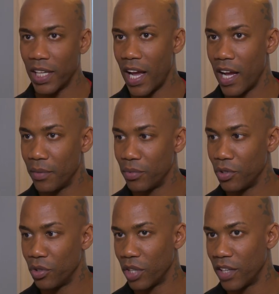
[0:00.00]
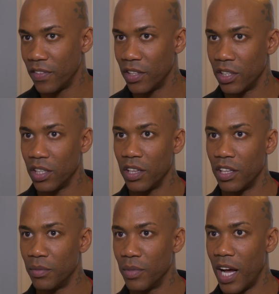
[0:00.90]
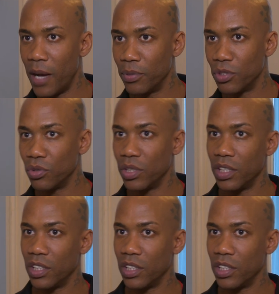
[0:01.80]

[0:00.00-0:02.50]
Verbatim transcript: the gap, you know, giving them the opportunity